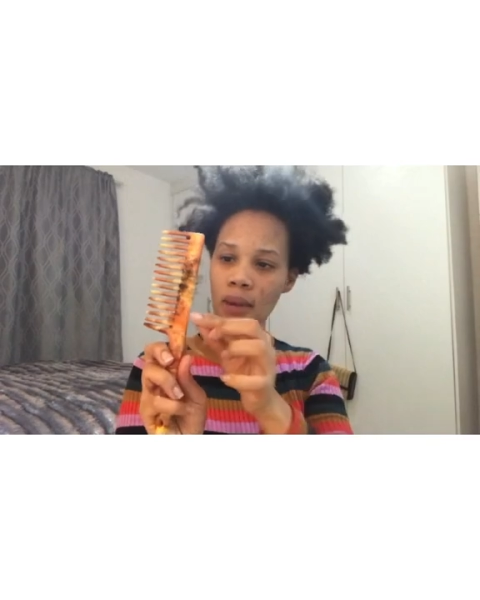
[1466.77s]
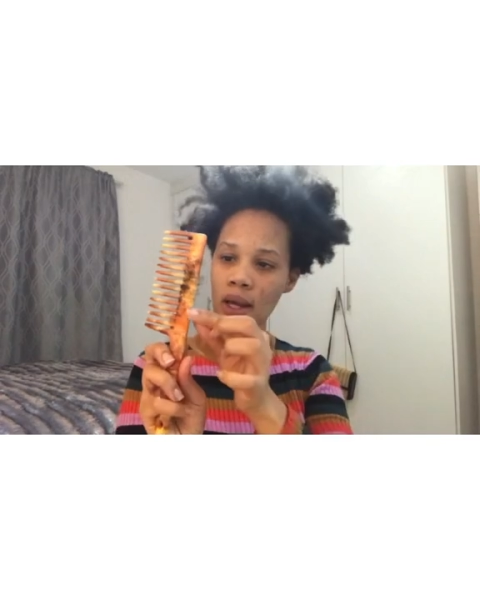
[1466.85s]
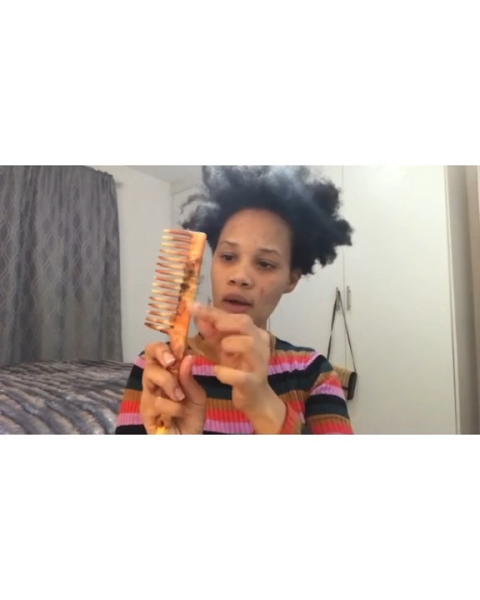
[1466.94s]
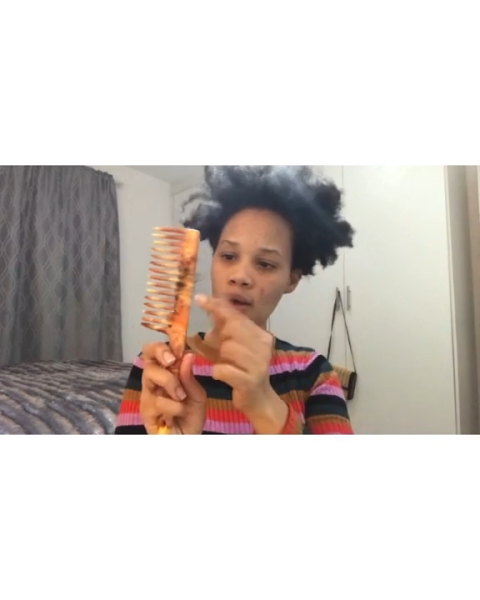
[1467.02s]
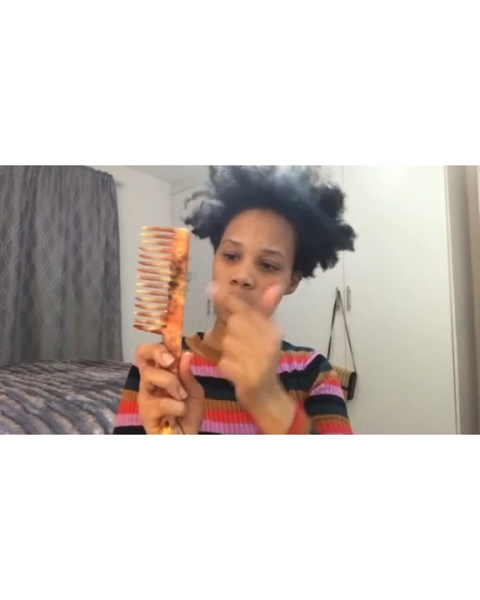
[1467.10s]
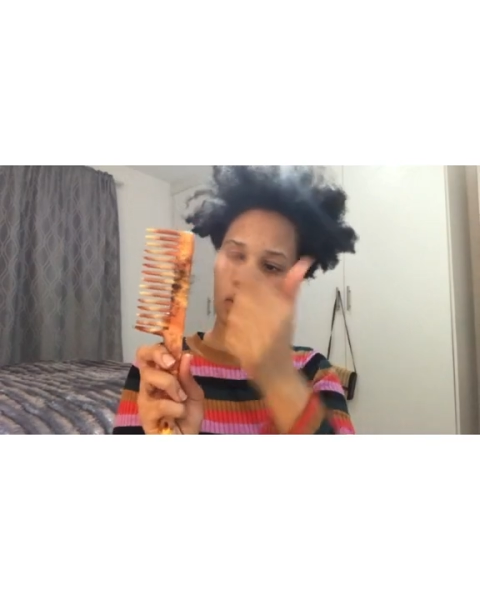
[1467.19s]

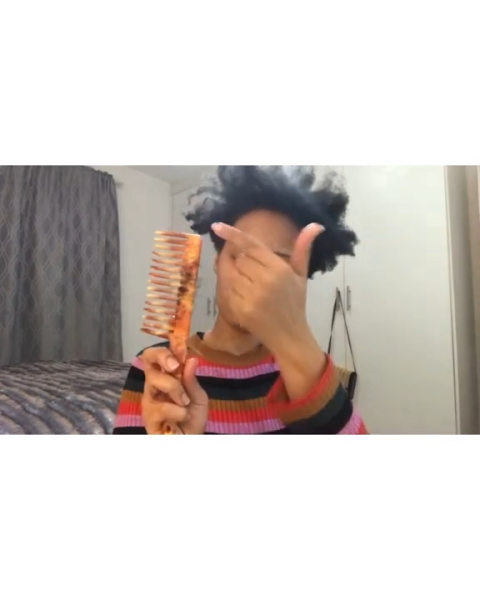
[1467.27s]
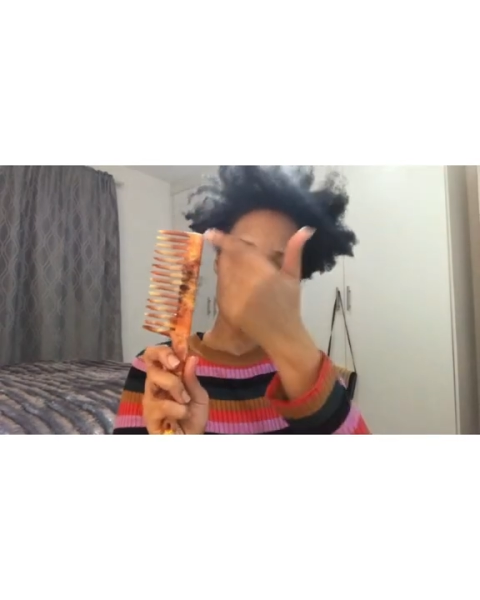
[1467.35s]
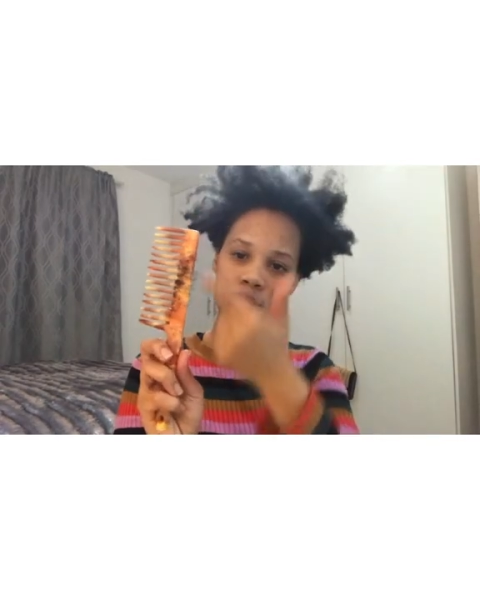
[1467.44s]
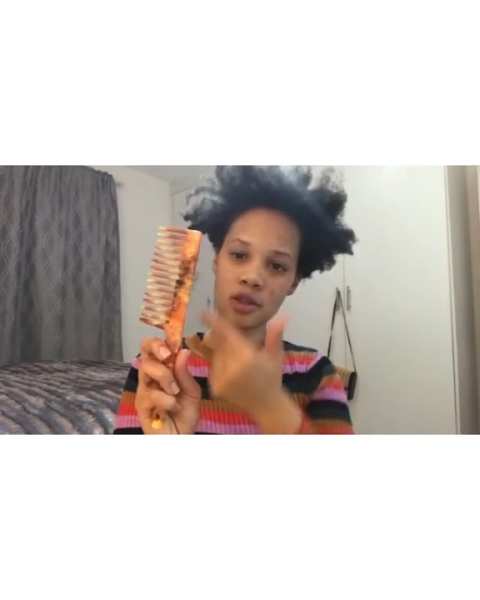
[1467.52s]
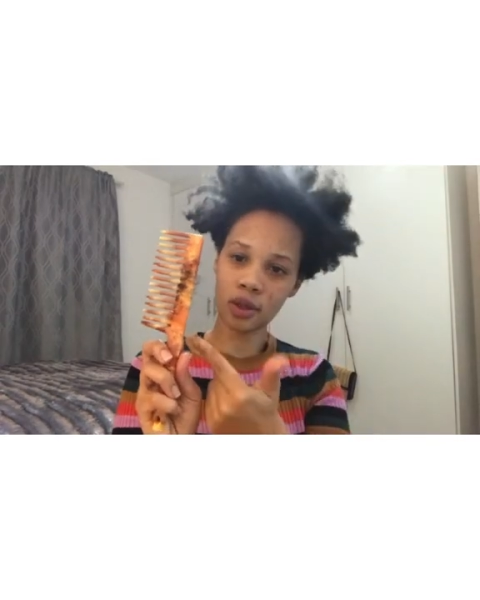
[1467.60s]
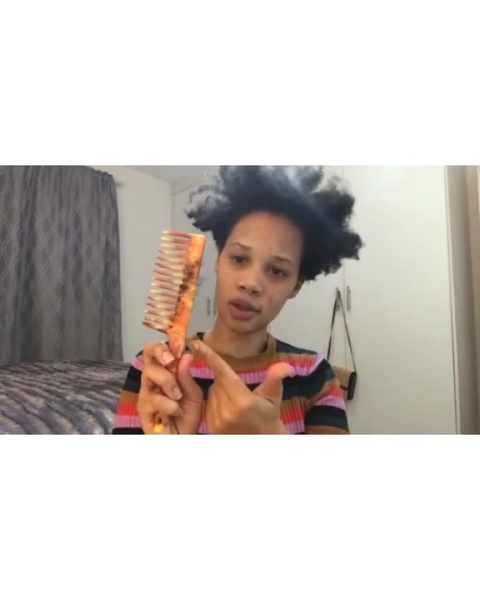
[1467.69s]
comb,
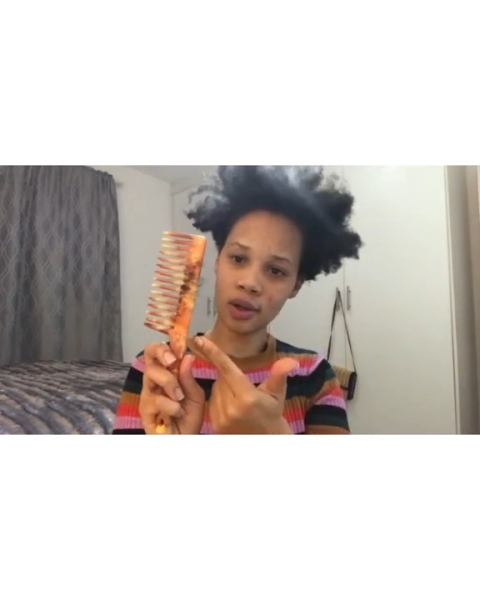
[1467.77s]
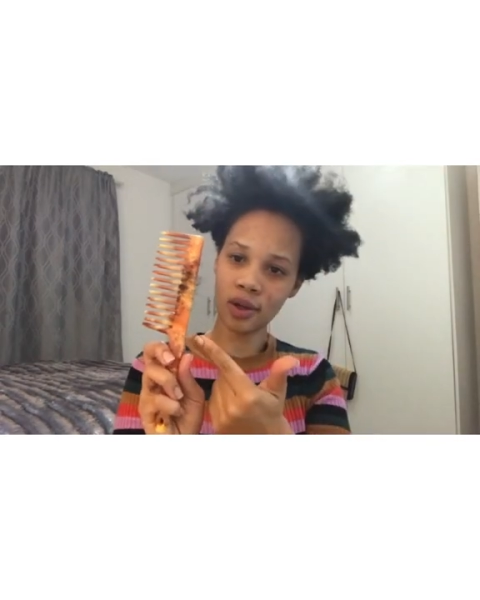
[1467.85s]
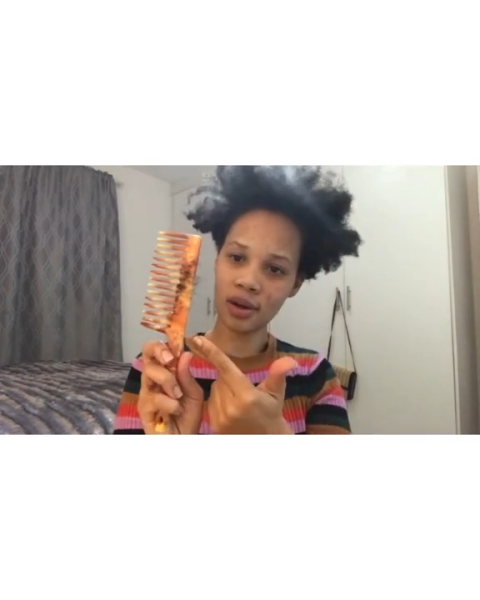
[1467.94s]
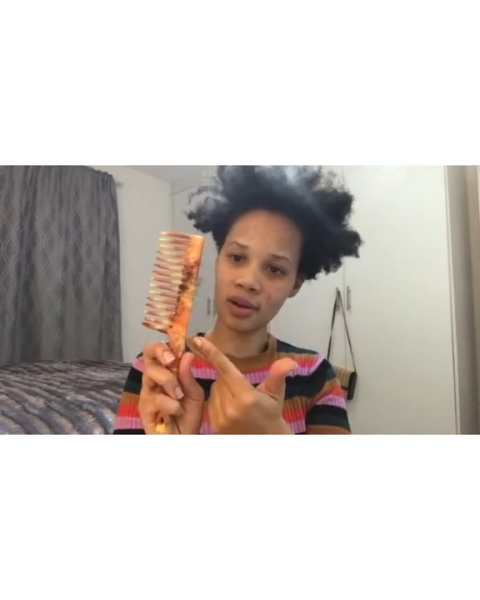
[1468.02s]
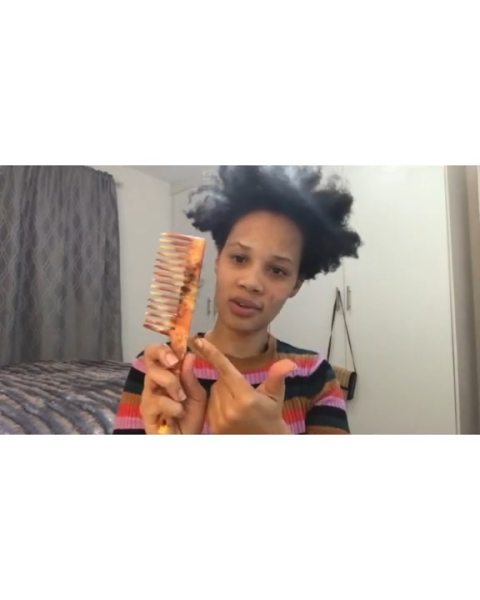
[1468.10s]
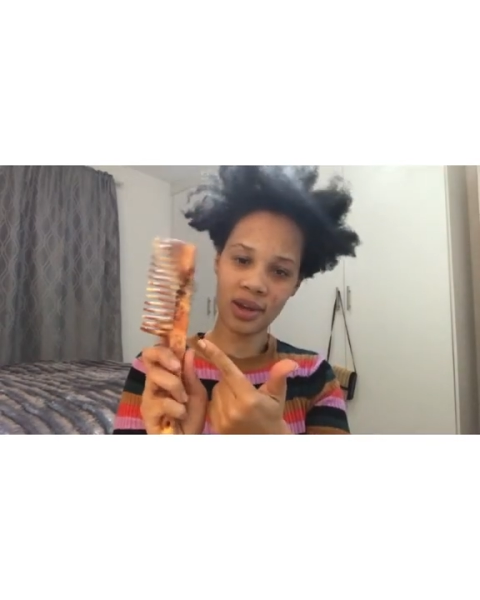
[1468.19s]
there's not a lot
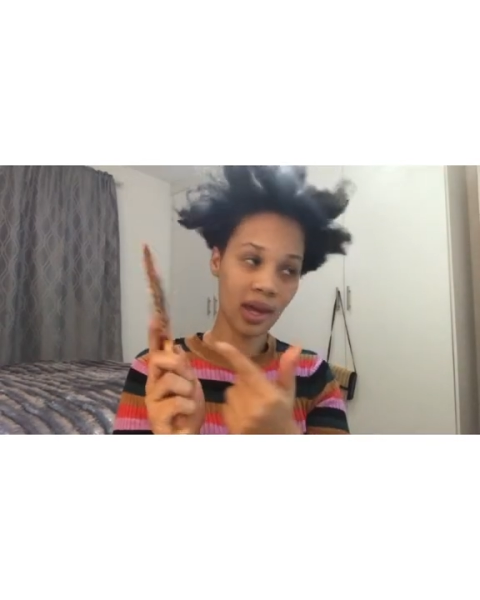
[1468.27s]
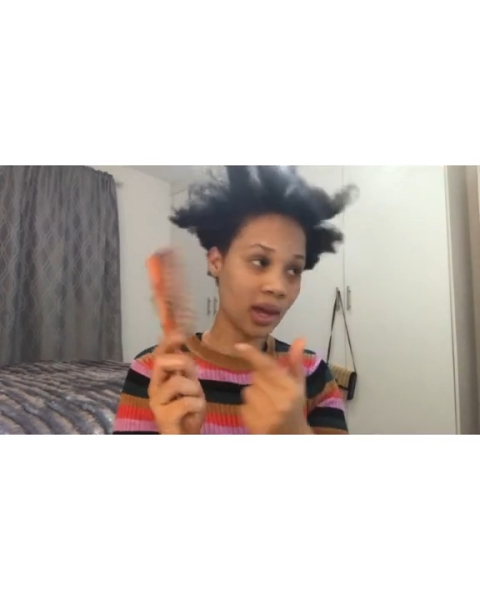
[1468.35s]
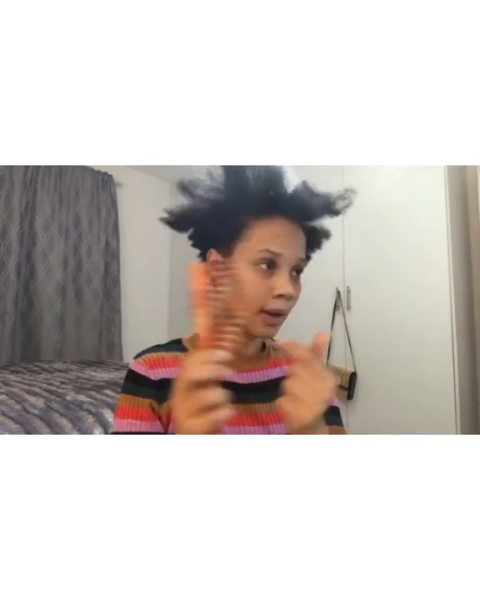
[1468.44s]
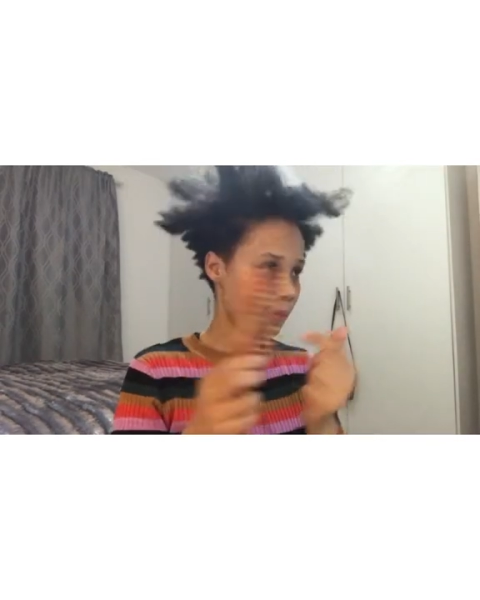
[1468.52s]
of hair.